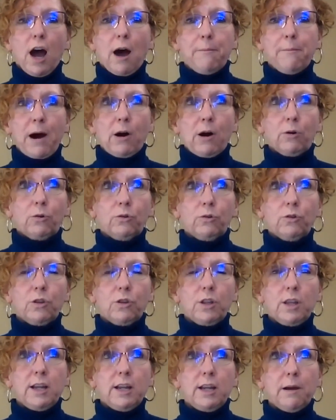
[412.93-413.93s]
about
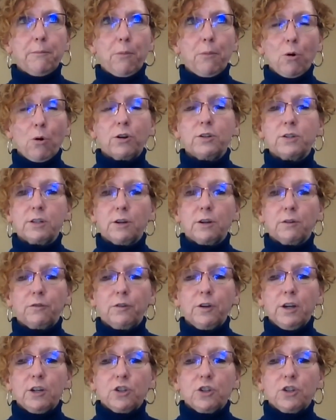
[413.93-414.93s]
the importance
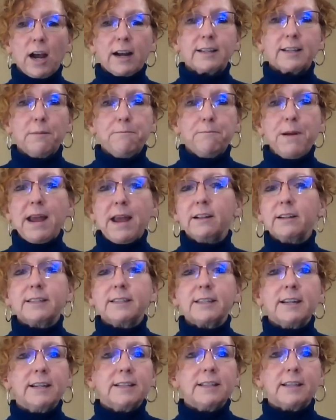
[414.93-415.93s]
of checks and
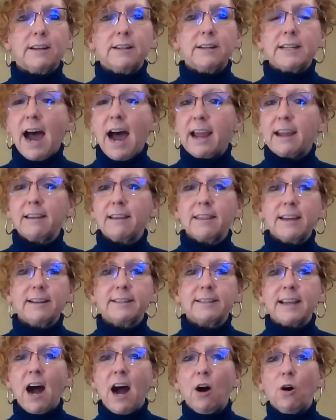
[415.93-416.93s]
balances and tying
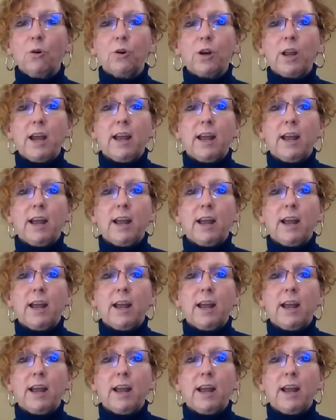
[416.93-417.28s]
things out,